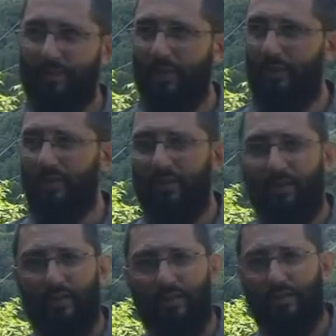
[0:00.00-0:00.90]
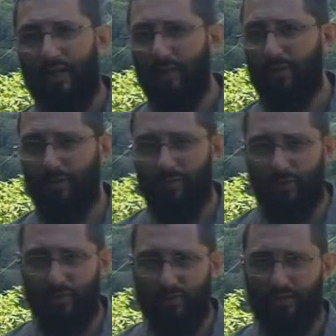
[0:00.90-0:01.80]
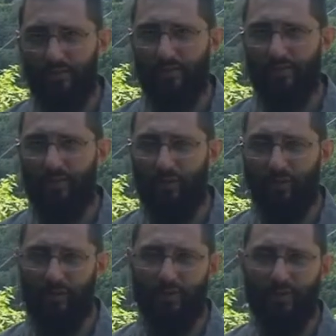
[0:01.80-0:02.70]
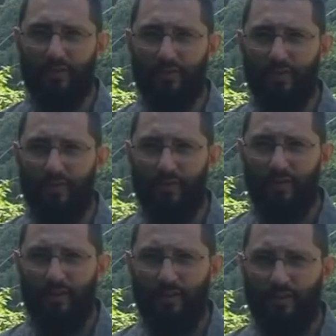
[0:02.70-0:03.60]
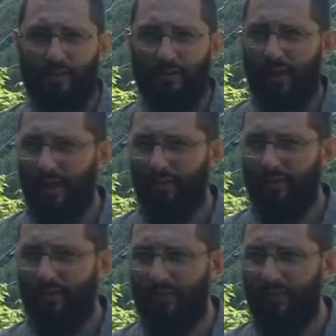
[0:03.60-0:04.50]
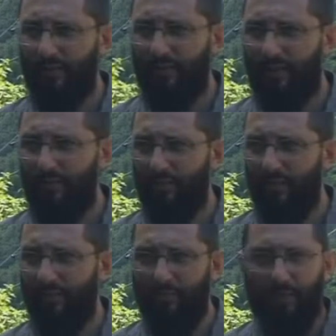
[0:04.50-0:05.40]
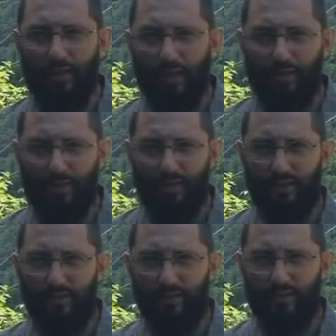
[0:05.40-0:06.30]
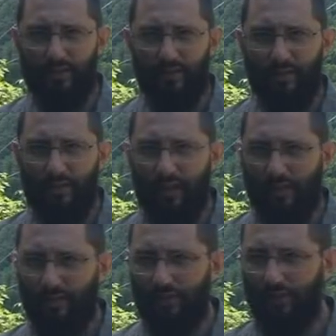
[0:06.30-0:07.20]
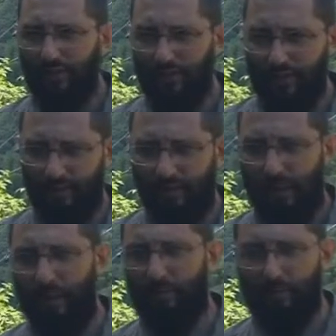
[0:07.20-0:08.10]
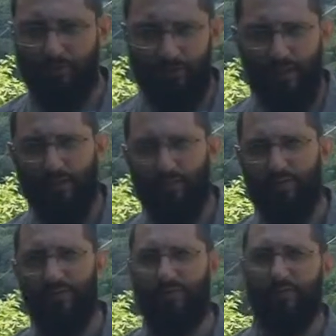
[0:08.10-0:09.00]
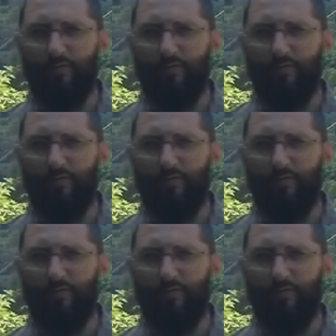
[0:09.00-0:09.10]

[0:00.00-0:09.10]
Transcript: brethren, time is short on this earth. You don't have to convert everybody out there and end up in strife.